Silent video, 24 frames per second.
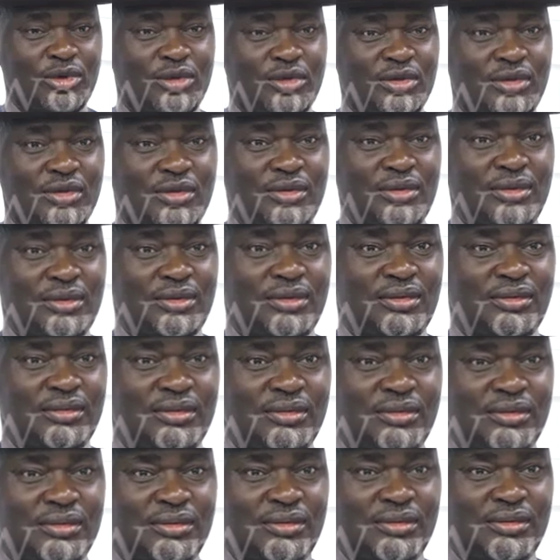to school.
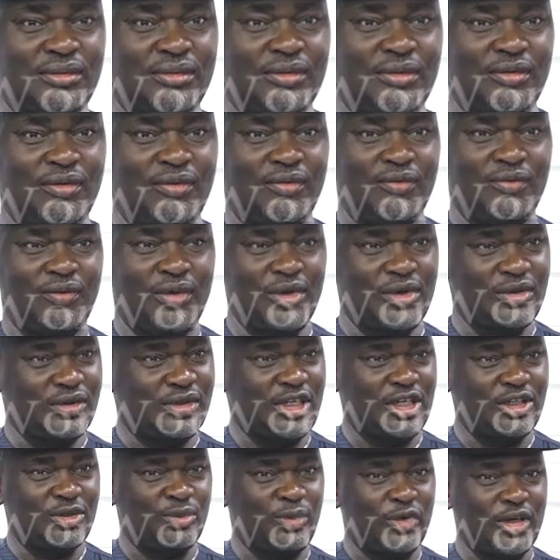One,
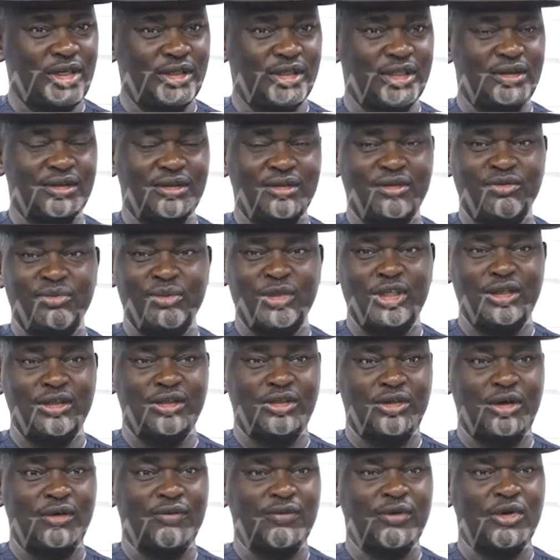there's presence of
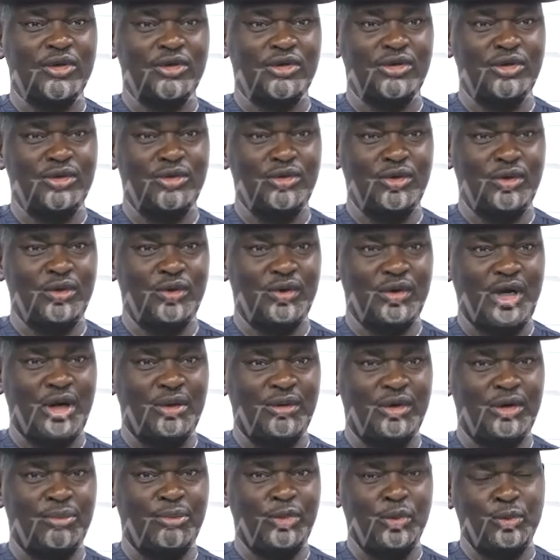military, of course, you know,
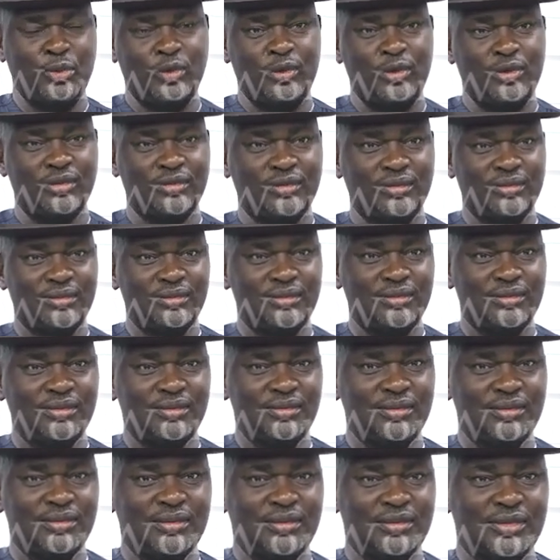our people.
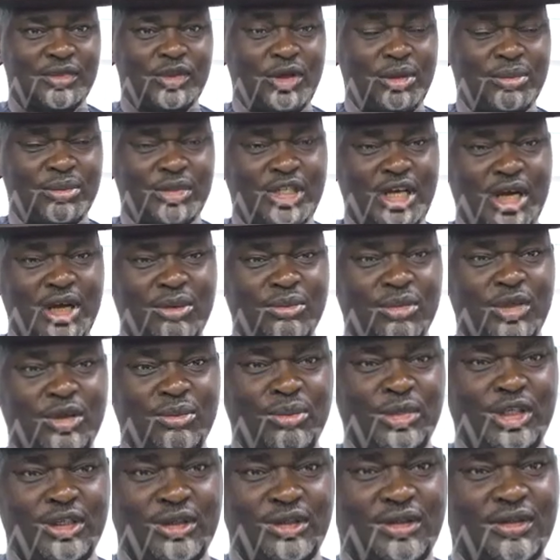Sometimes the
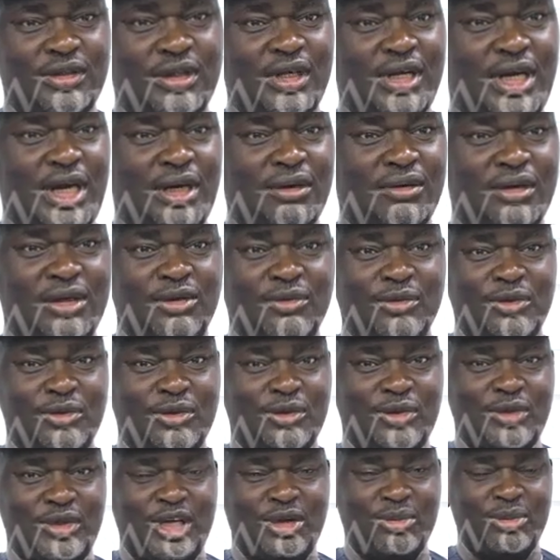military cannot even
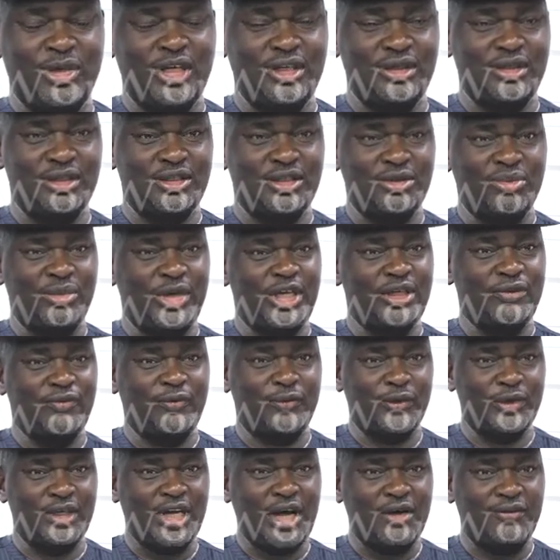do them anything, but
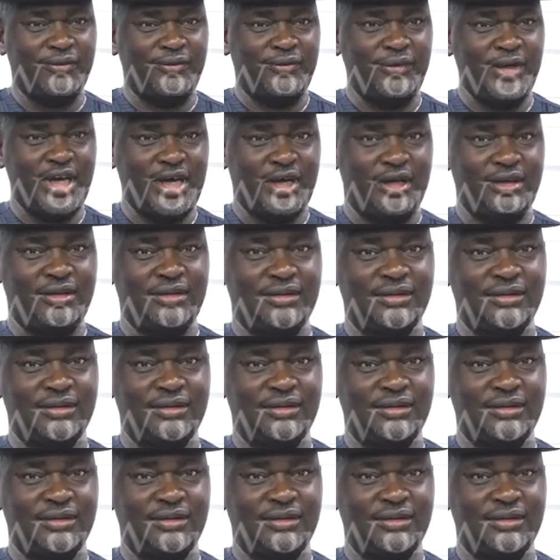for that fear,